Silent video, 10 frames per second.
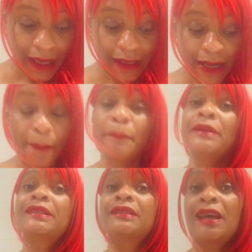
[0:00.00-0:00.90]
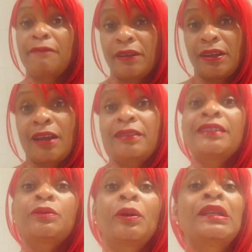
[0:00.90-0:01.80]
Number seven, now
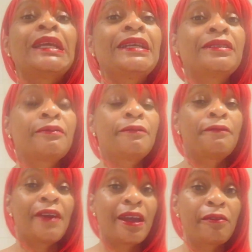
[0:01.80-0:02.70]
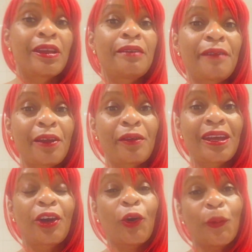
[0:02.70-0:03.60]
this one is very,
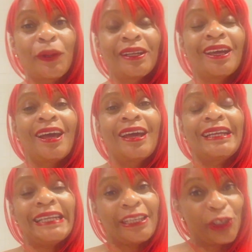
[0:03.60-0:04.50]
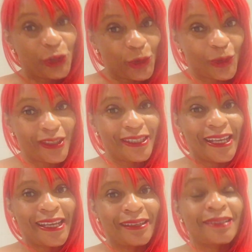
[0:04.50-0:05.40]
very commonly used
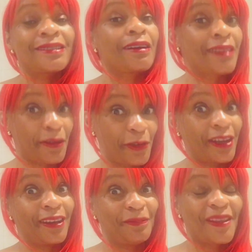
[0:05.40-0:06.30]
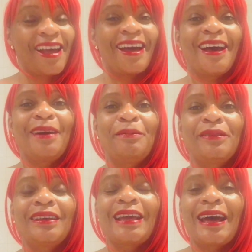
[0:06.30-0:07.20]
in South Africa.
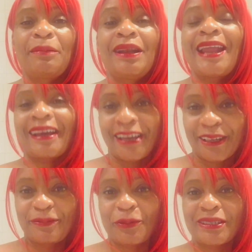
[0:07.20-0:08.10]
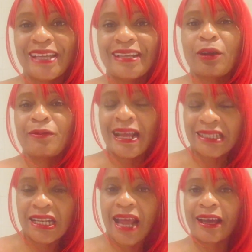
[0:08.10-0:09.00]
Lacquer. We say, oh,
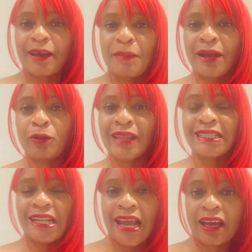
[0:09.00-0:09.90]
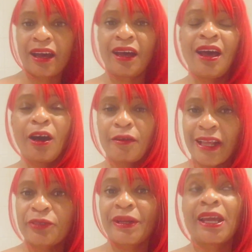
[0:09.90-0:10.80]
that's lacquer, man, or that's lacquer. Oh,
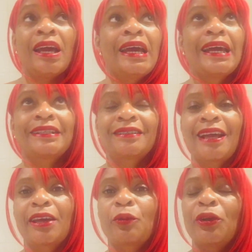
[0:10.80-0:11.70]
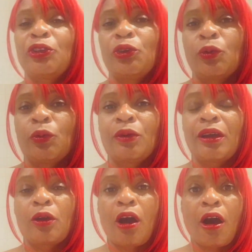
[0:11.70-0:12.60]
that's really, it's like when you
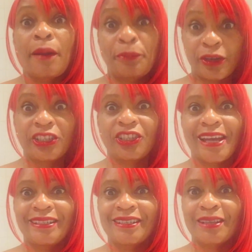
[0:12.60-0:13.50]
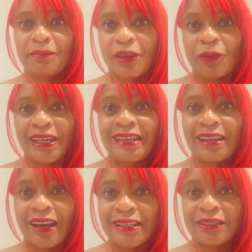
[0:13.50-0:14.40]
are appreciating something really
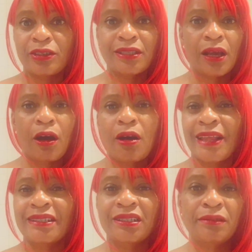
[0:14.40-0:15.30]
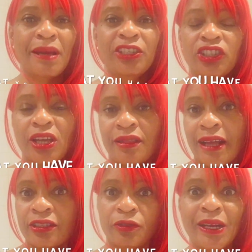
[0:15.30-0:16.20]
nice and you're saying, oh, that's smashing,
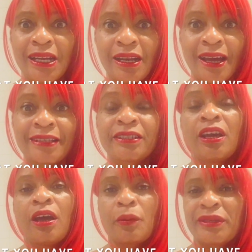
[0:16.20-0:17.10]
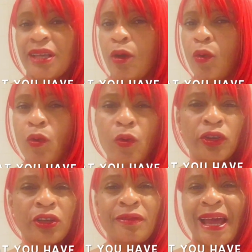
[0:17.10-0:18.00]
that's really nice. We say, oh,
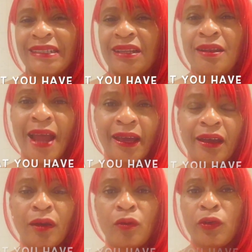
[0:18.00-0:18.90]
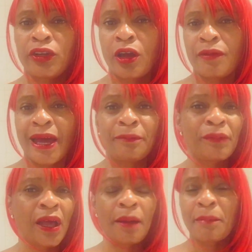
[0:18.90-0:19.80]
that is lacquer. Oh,
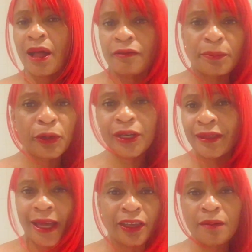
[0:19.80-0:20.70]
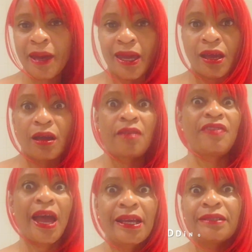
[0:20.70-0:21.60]
that malva pudding that you make,
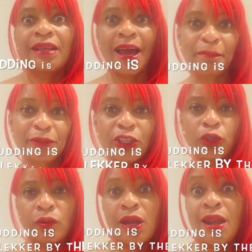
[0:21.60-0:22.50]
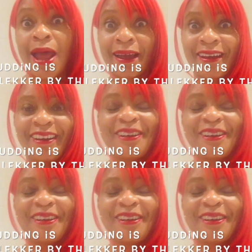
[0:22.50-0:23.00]
that is absolutely lacquer.